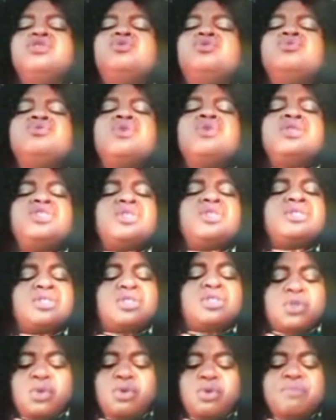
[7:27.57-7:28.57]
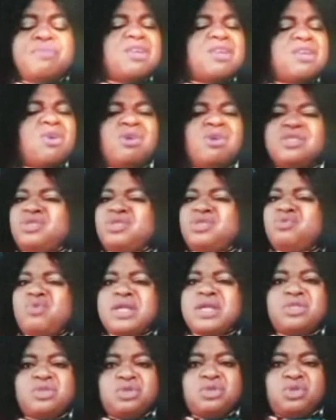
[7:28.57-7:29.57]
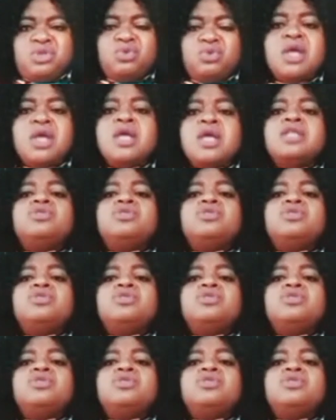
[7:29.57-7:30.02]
Do not just do because you want to do.